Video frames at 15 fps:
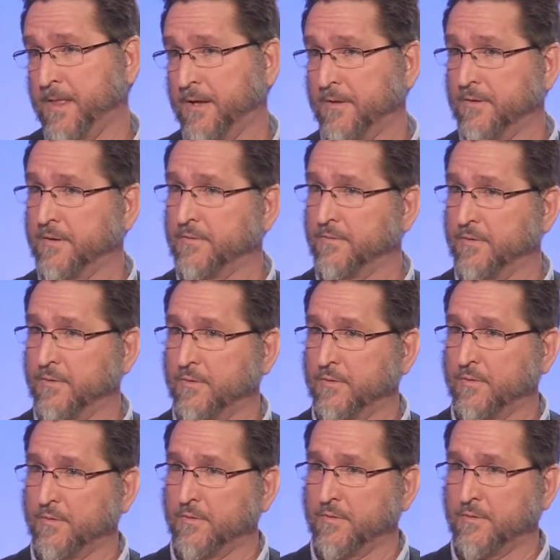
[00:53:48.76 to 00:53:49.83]
The,
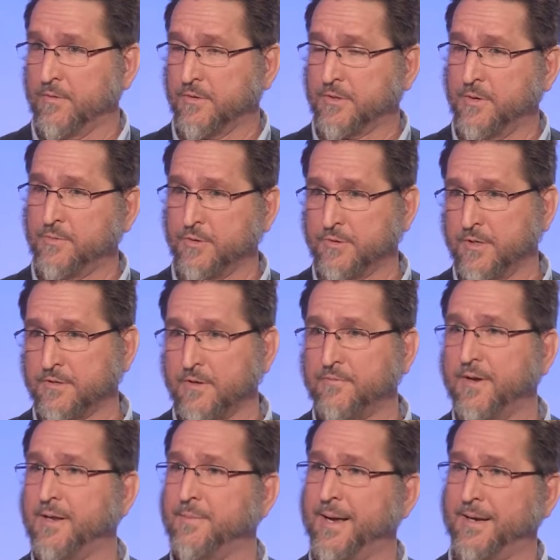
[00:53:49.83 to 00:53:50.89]
the scripture says, if
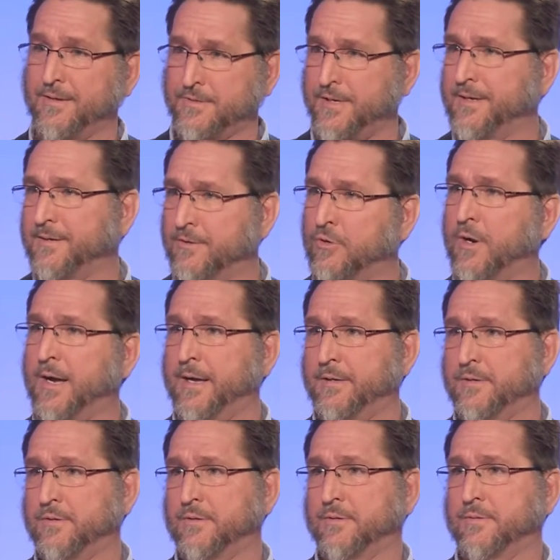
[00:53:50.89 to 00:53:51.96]
any man is in
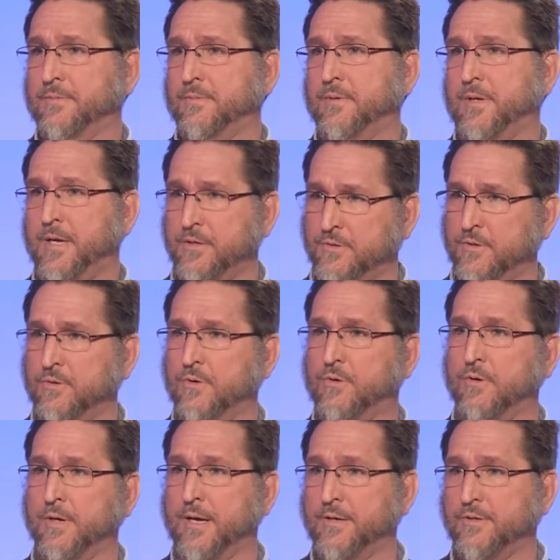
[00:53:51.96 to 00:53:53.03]
Christ, he's a new
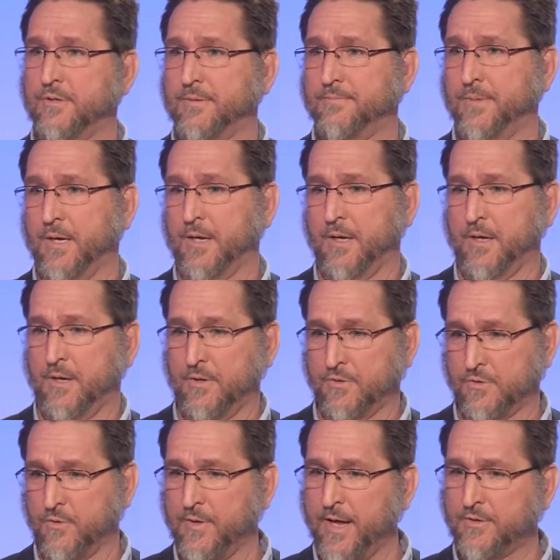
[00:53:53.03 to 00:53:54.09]
creation.
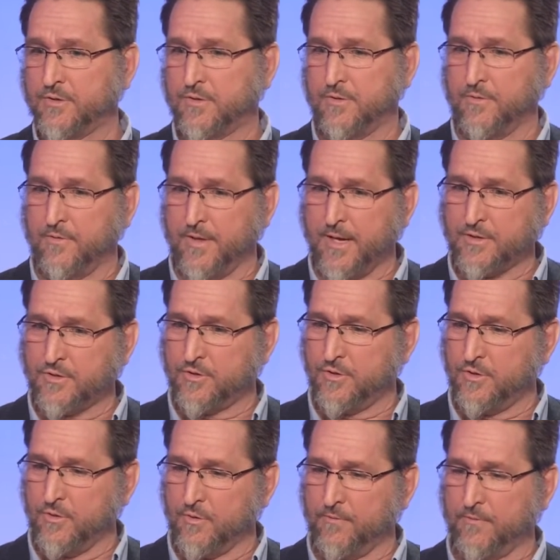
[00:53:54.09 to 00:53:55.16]
So that's, that's
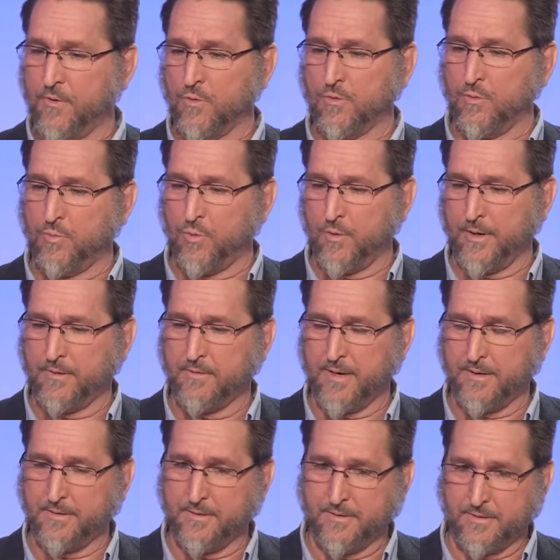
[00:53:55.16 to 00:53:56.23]
your focal point,
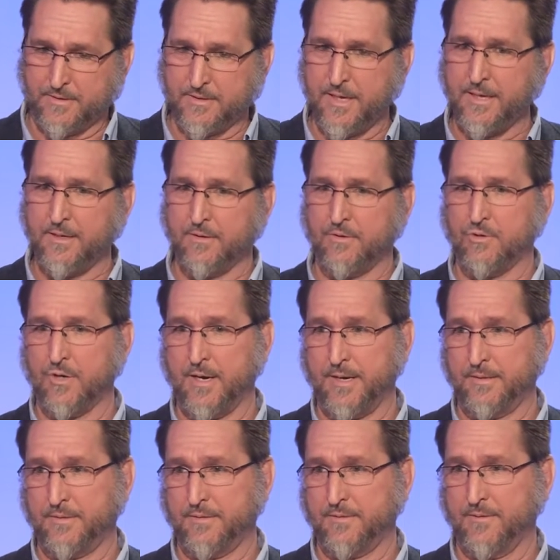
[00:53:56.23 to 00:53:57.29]
right? Stay in
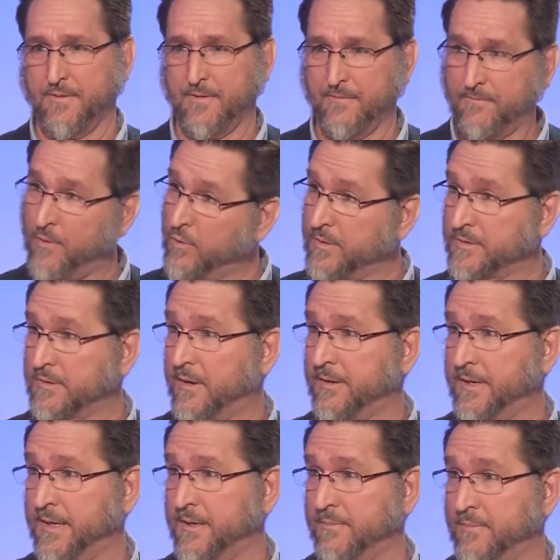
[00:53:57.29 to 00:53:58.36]
Christ. Focus on
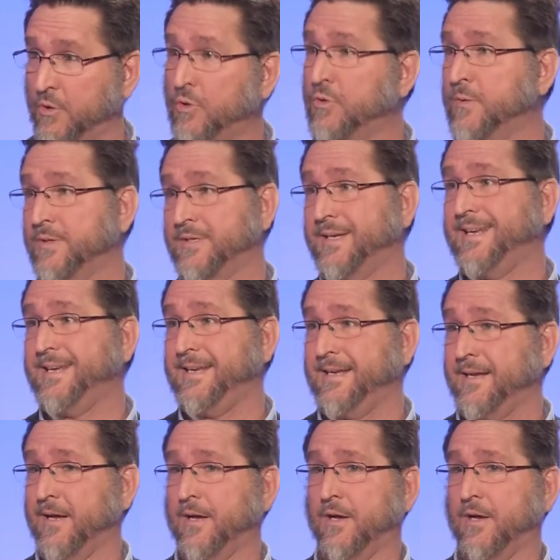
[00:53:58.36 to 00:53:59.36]
him. Who is he?